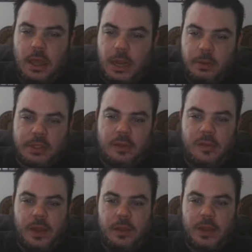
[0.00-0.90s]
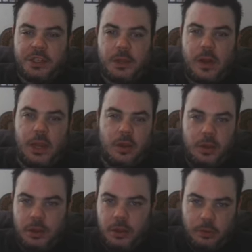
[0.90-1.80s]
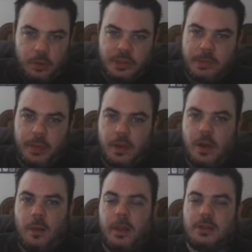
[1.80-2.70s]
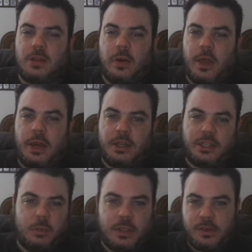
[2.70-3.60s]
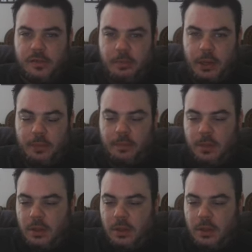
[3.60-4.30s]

I wasn't a fan of that show. I know you can roast me in the comments, go ahead. It just wasn't for me.